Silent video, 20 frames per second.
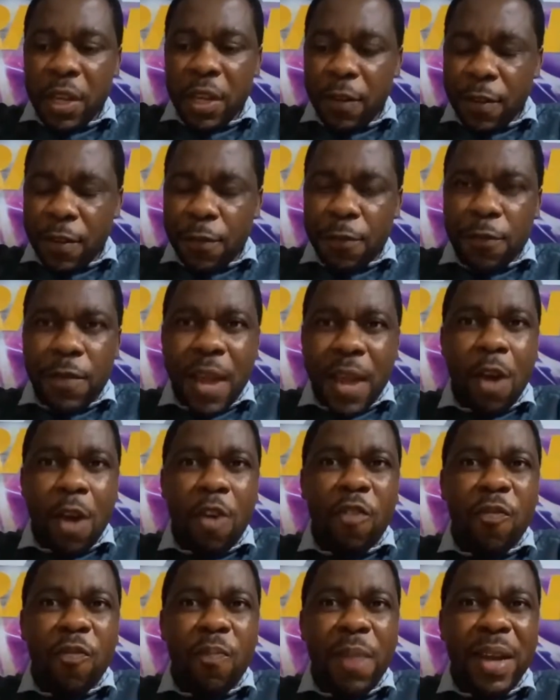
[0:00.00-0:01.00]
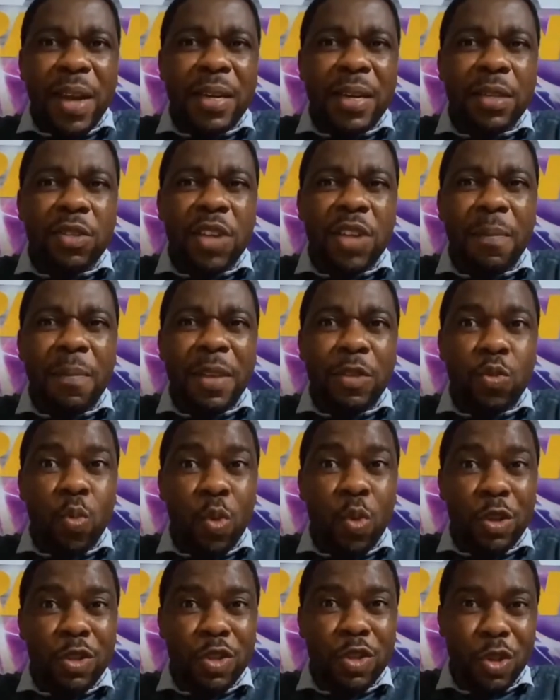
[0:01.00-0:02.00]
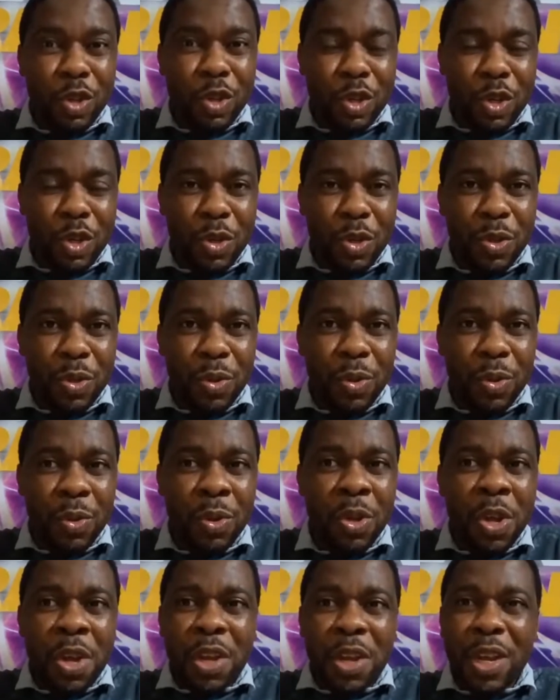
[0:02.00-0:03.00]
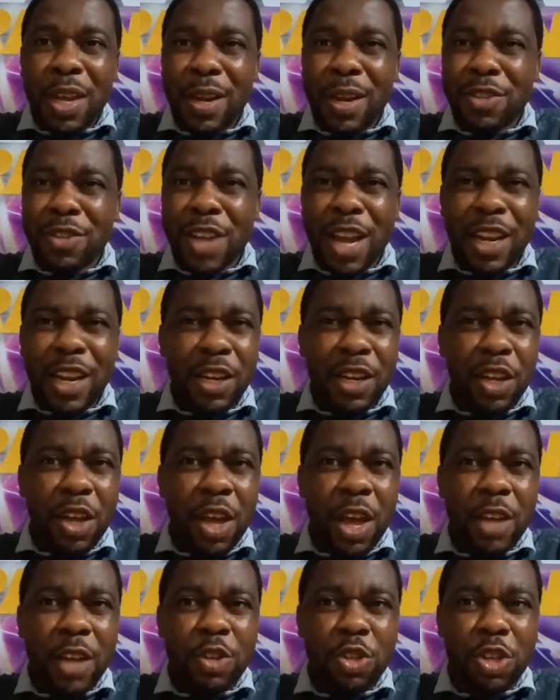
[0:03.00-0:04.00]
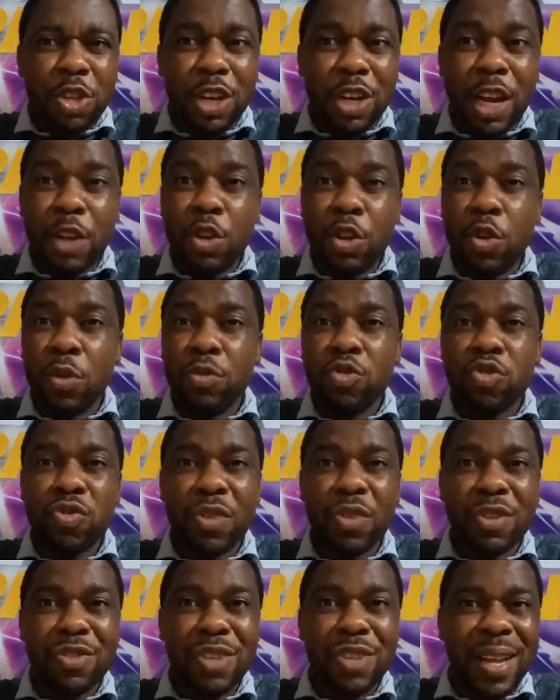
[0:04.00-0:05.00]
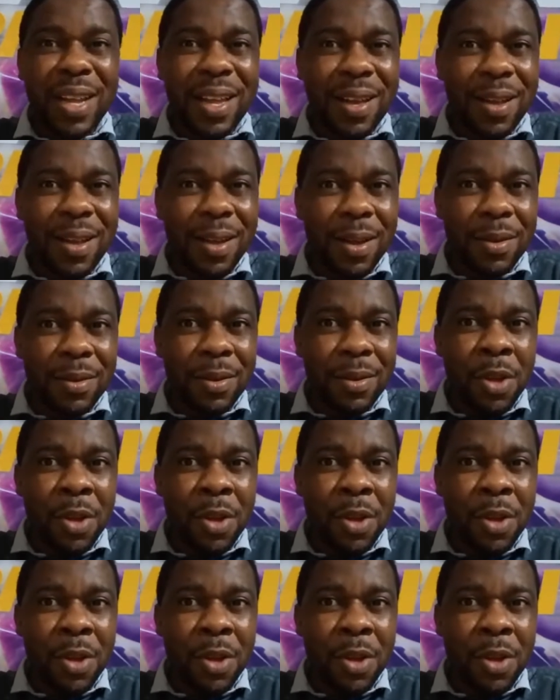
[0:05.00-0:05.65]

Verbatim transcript: If the fear of man determines what you do, it is an indication that you don't trust in God.